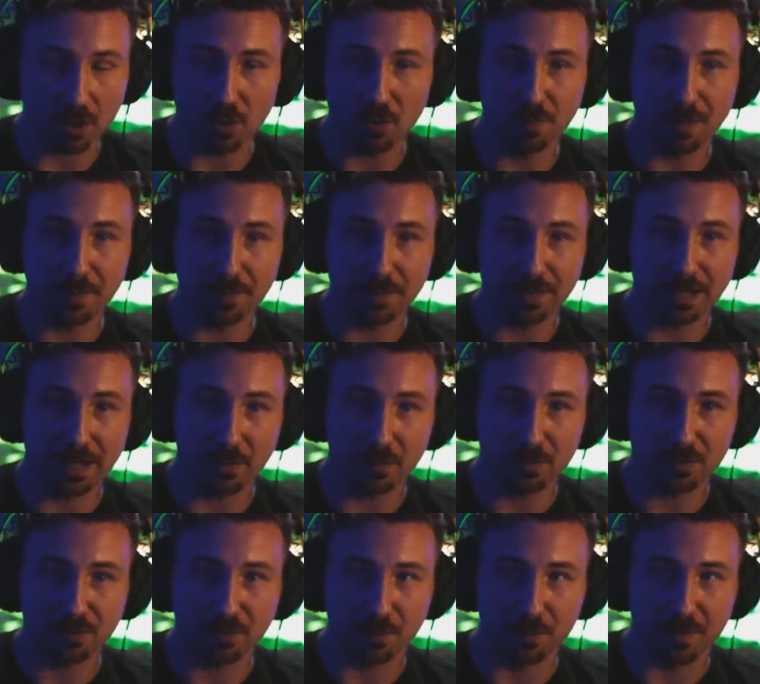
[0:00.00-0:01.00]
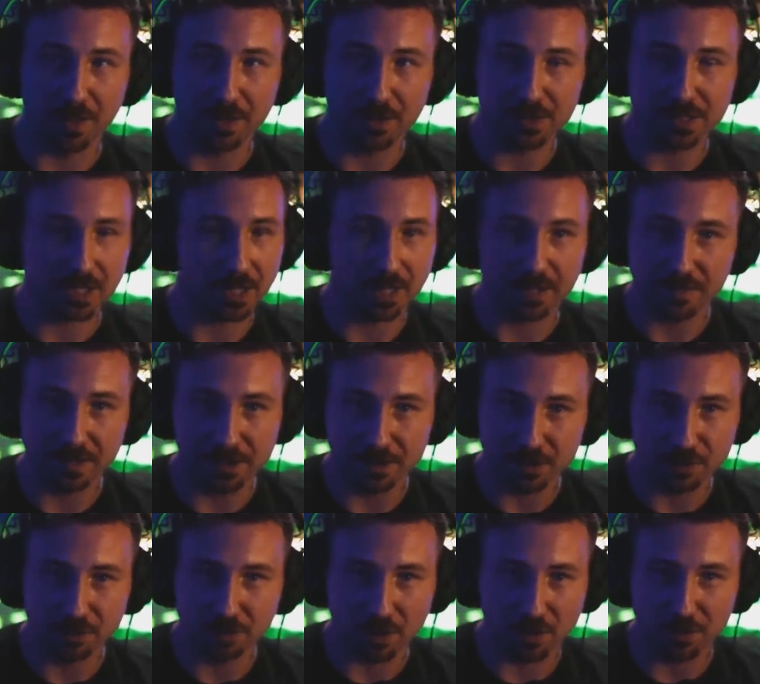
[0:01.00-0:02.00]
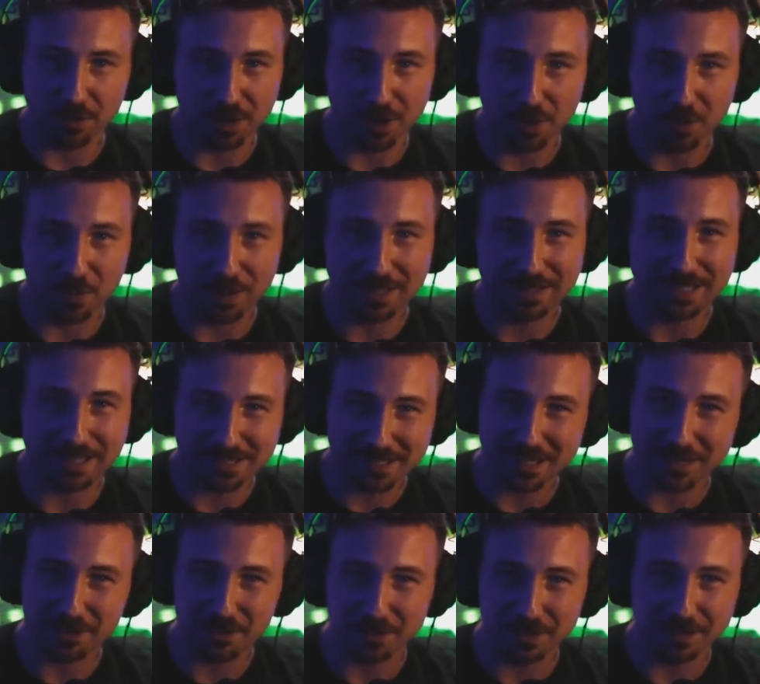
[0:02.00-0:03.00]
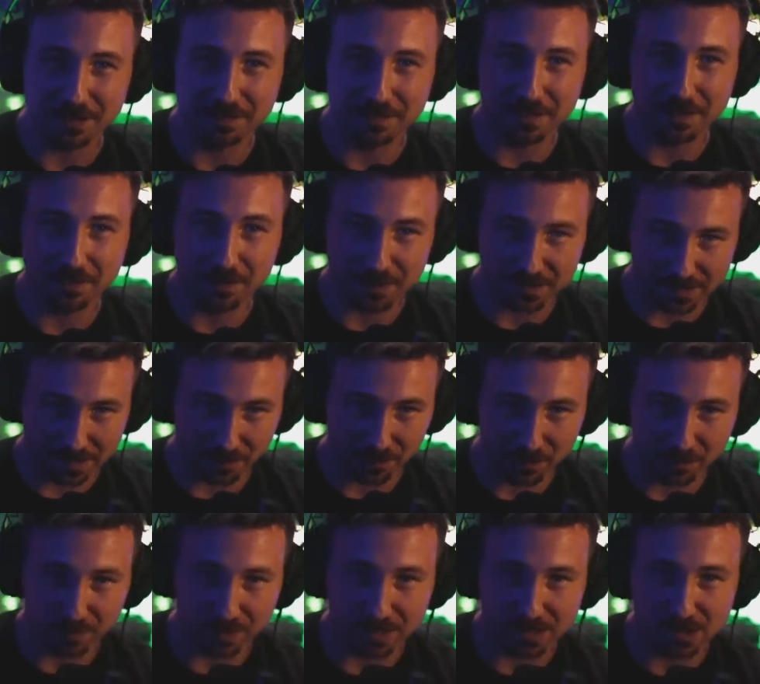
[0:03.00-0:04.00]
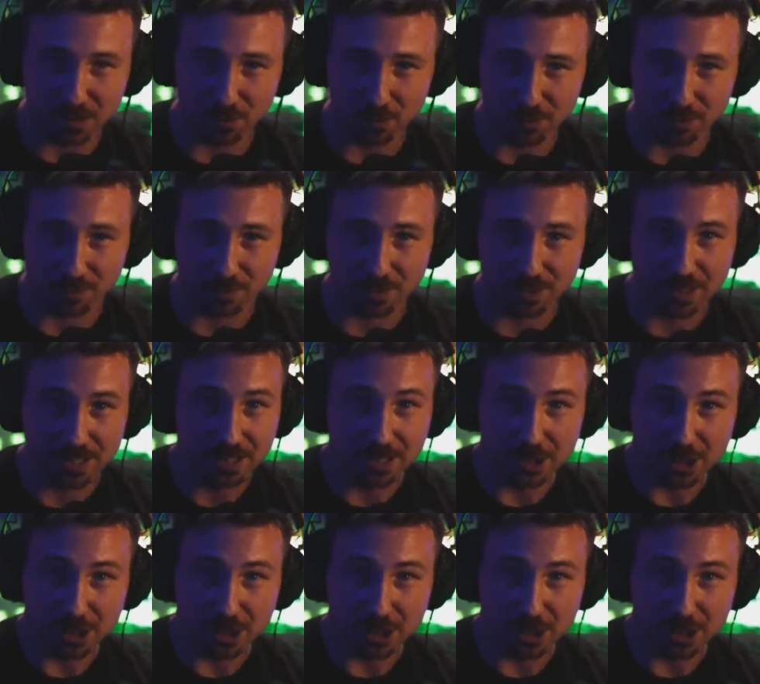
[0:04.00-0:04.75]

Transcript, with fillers: oh, maybe that was from their side, and then you go, no, wait, that's actually the South Korean soldiers.